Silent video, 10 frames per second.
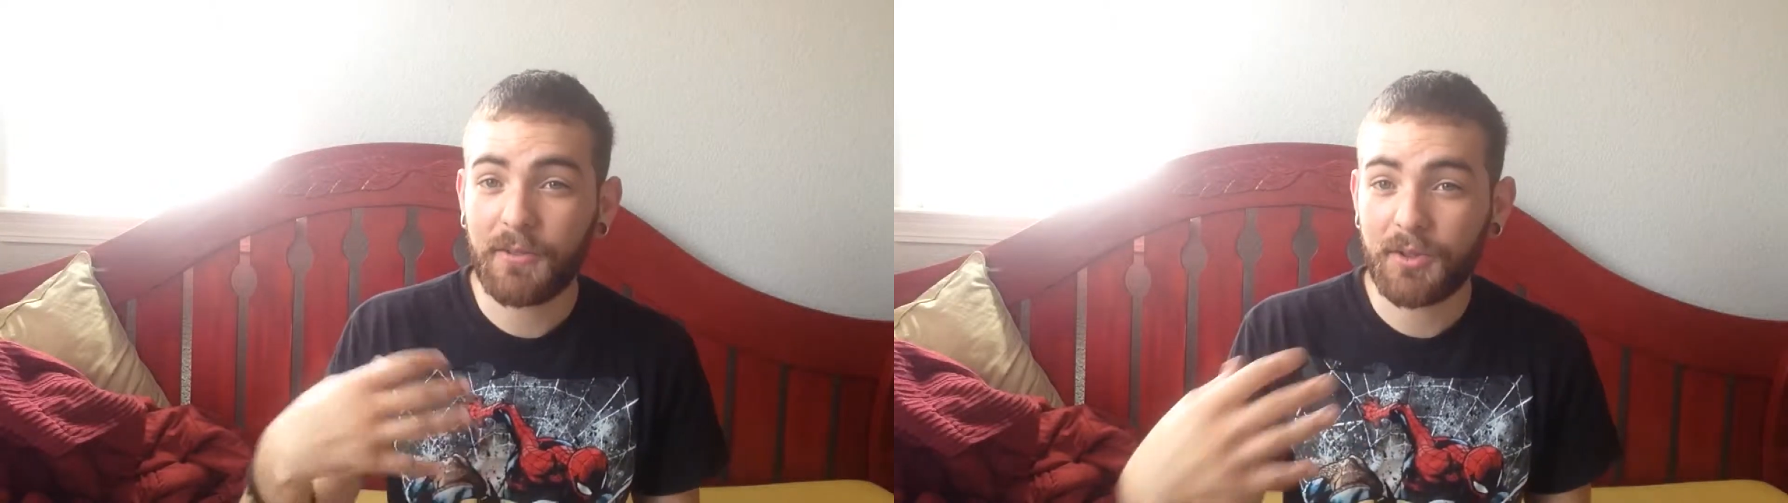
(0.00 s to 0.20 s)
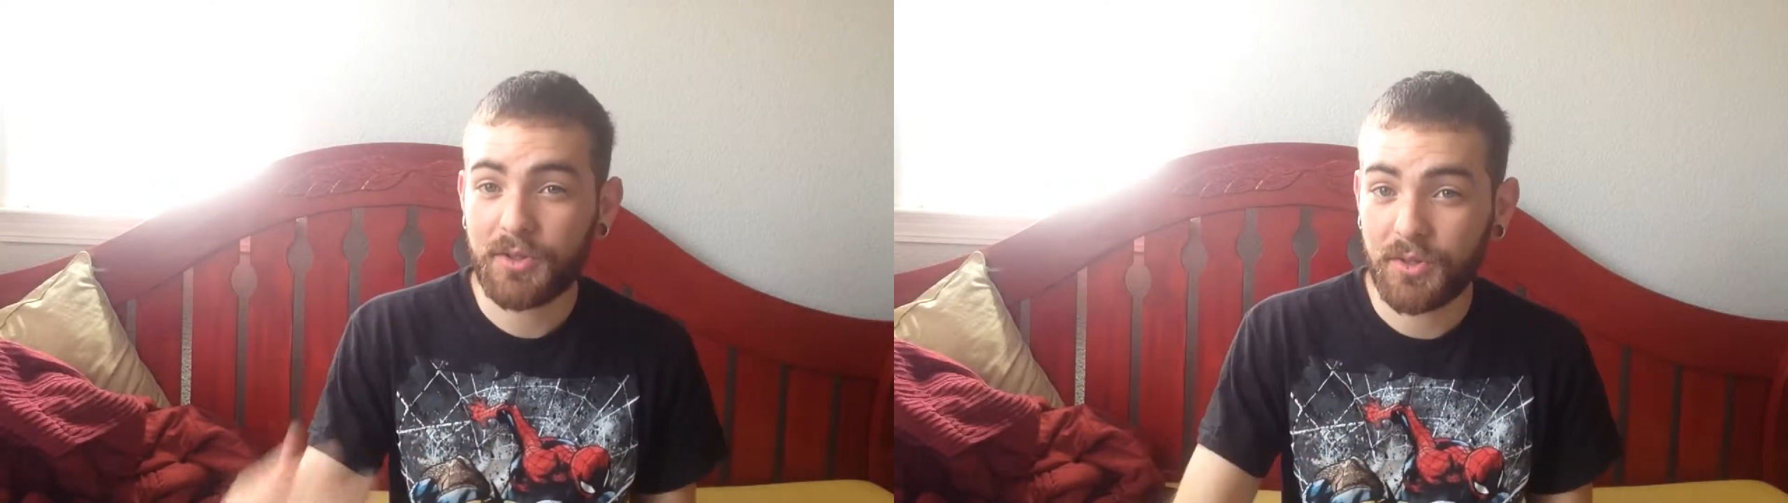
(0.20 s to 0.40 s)

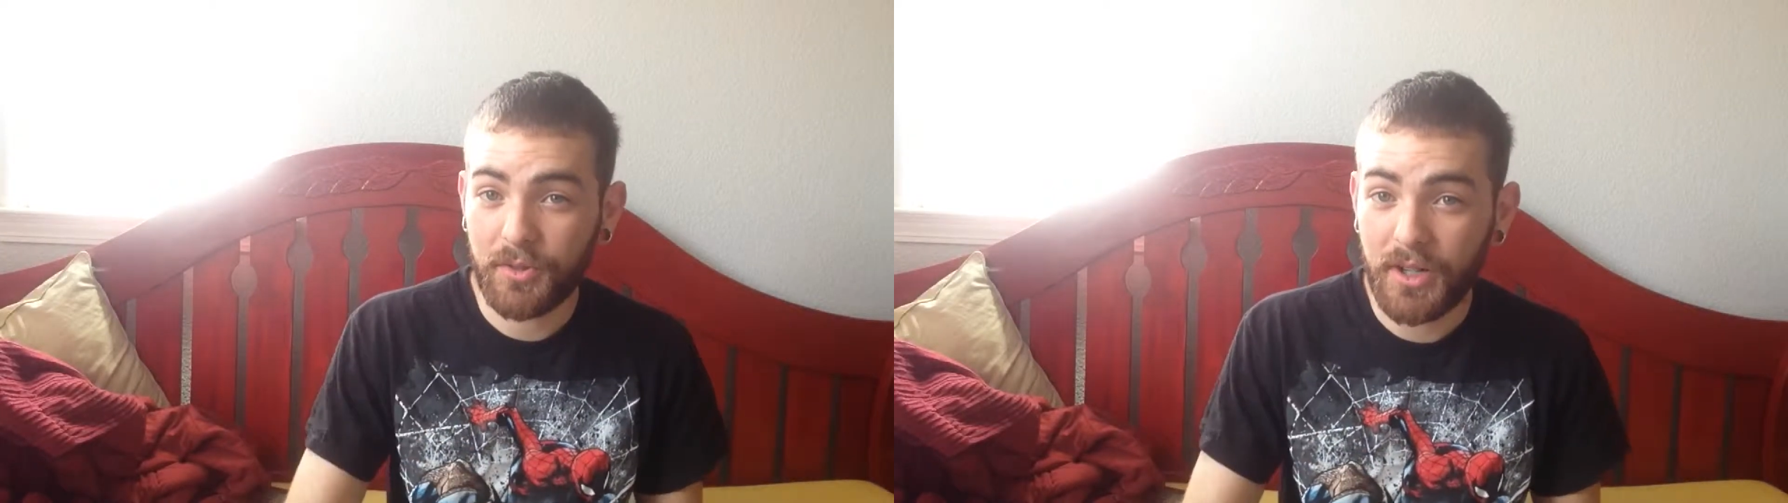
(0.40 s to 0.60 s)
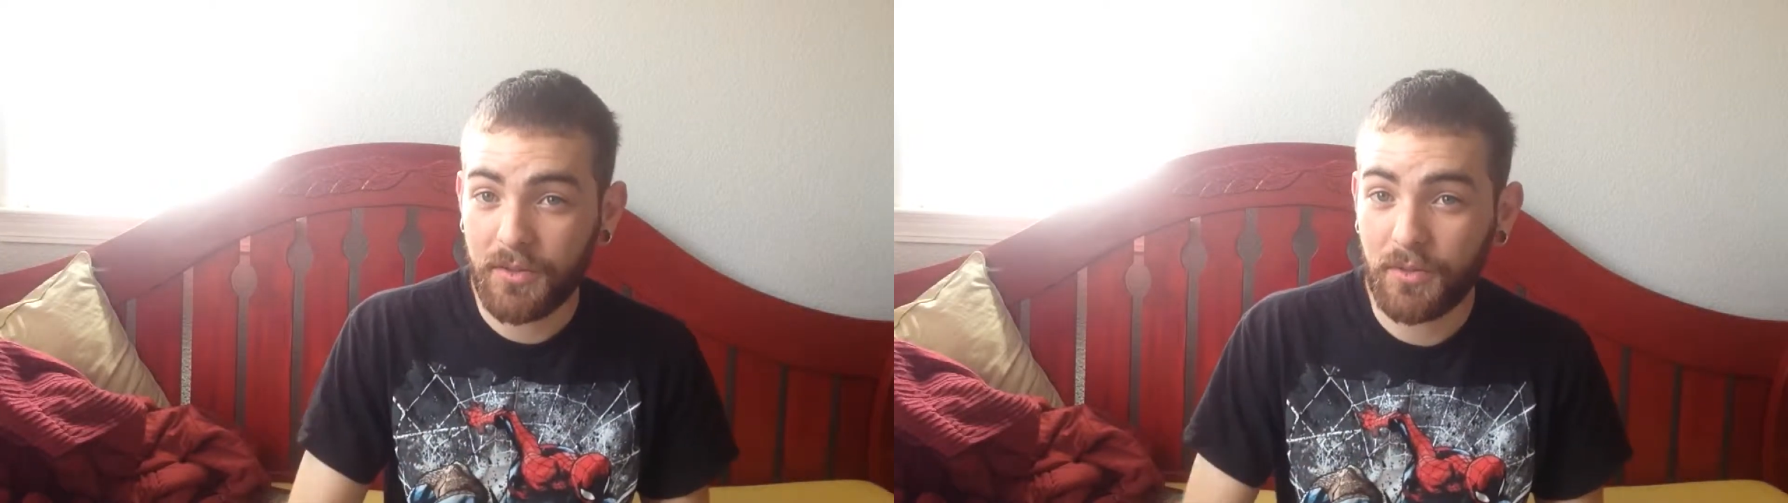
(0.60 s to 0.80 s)
full
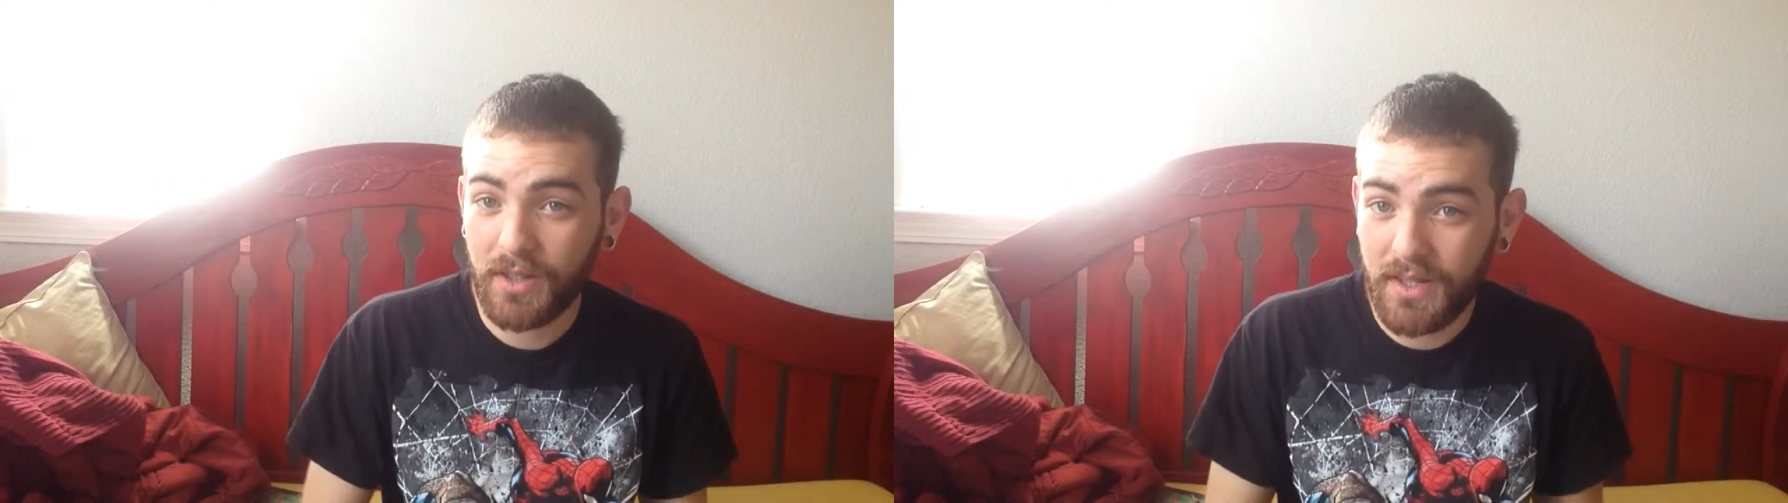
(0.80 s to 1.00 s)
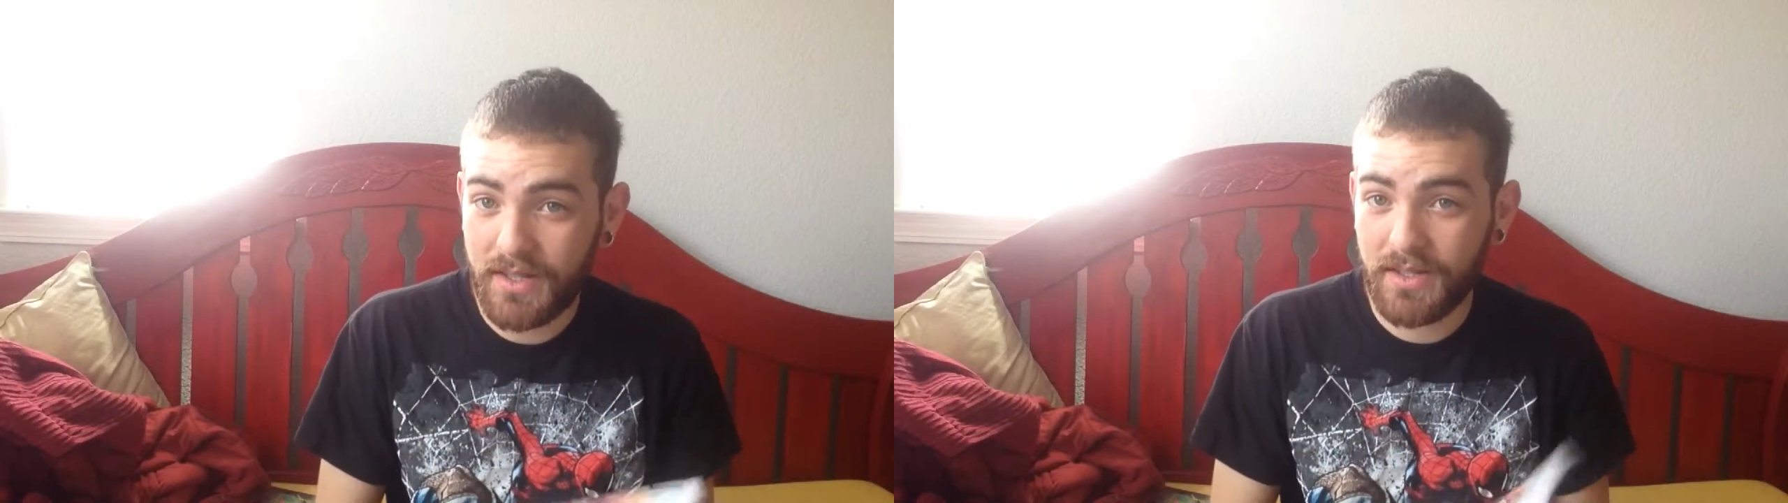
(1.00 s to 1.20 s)
story of
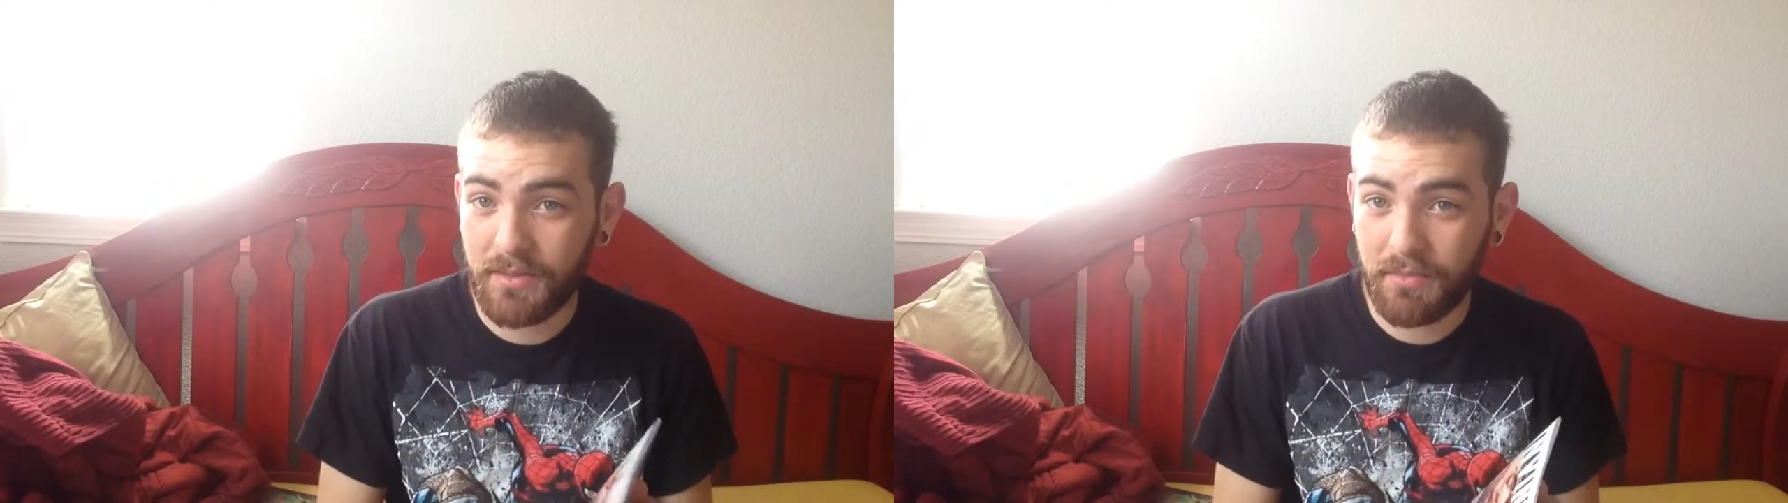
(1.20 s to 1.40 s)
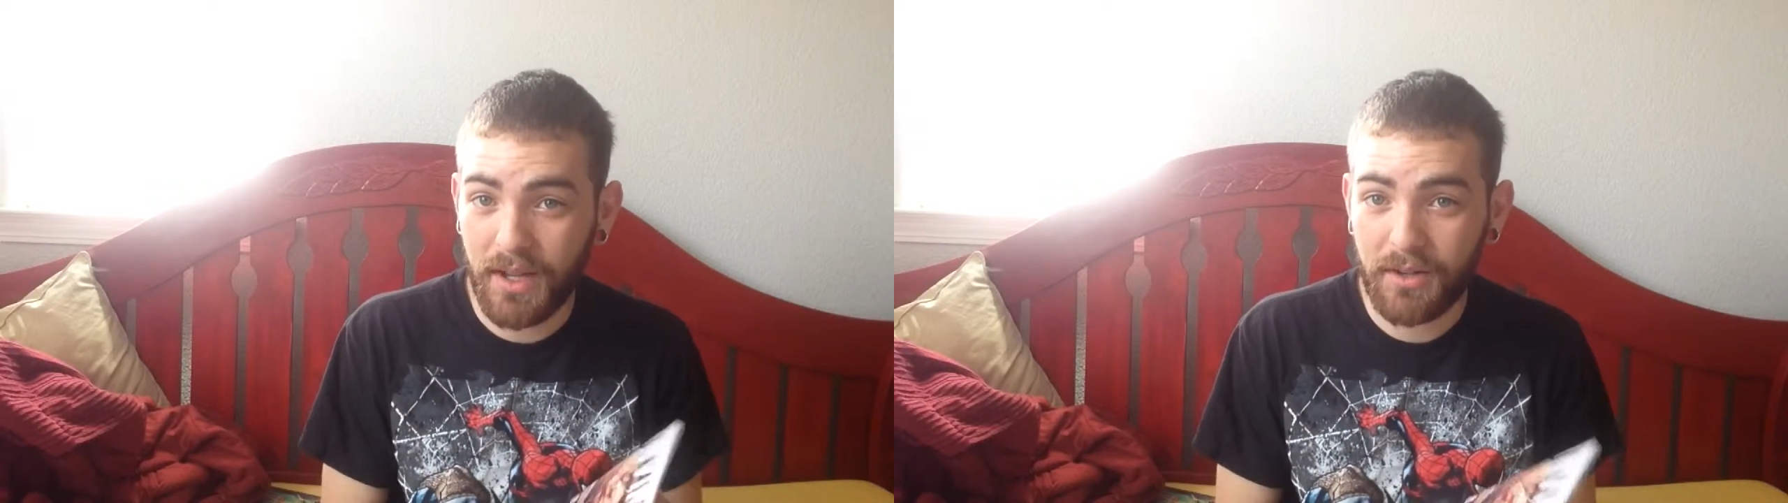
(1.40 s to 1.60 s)
what this is
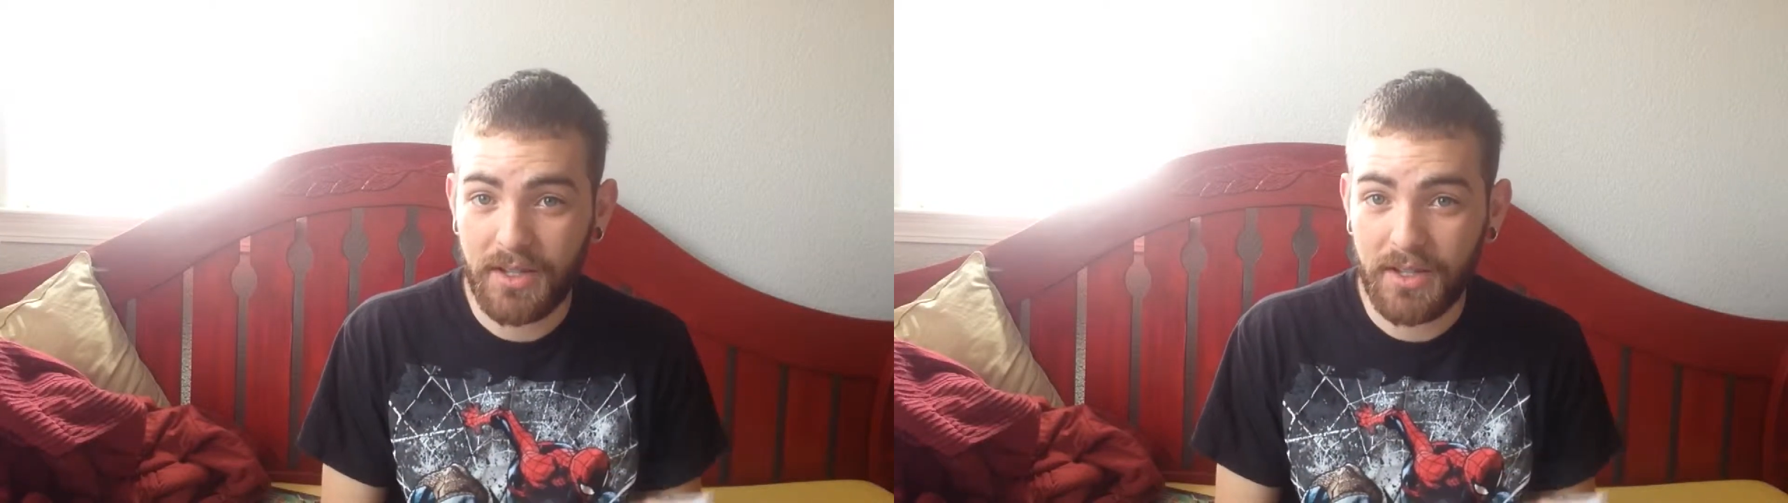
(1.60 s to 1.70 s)
about.